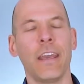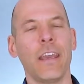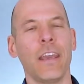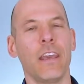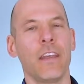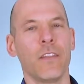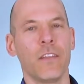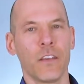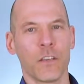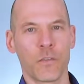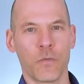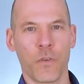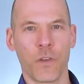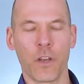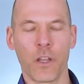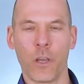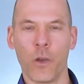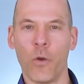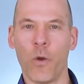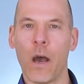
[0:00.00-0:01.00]
In this
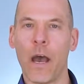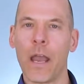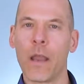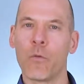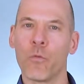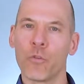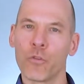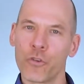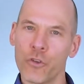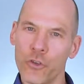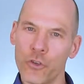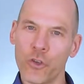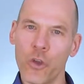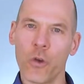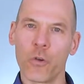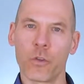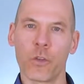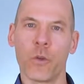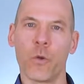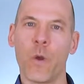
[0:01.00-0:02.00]
video, I will
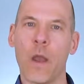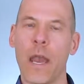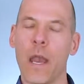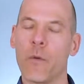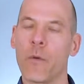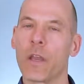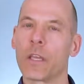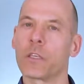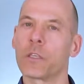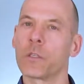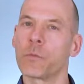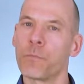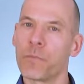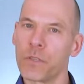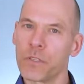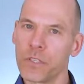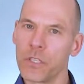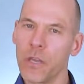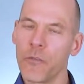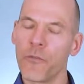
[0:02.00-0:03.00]
show you how a
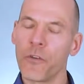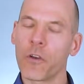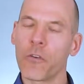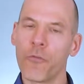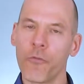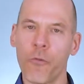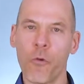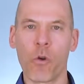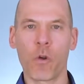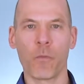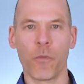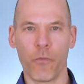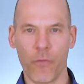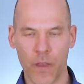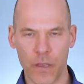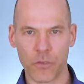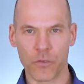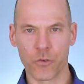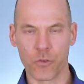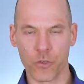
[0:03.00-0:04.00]
specific form of
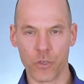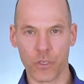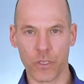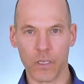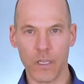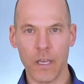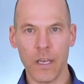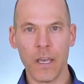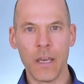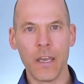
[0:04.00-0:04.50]
estrogen